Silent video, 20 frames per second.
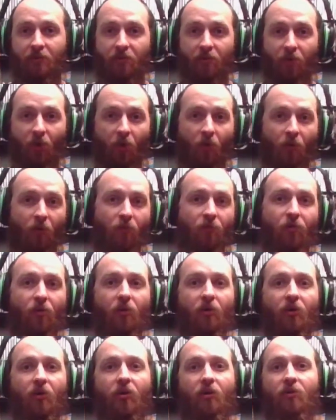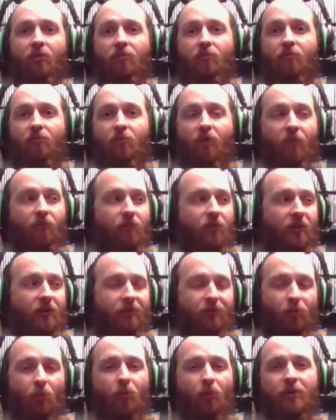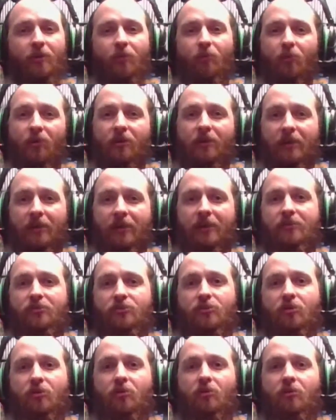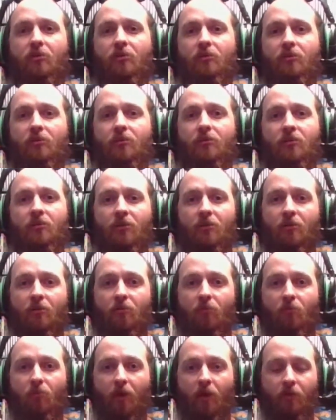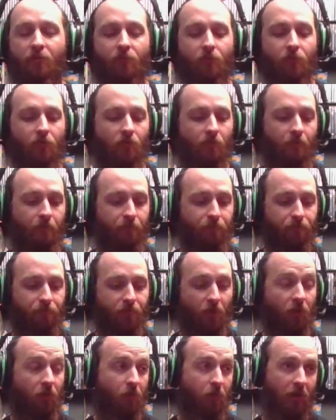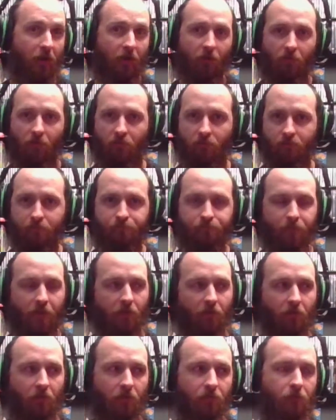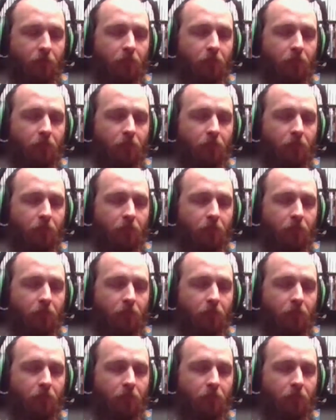overall, roughly 21-inch long rifle, or barrel, not rifle.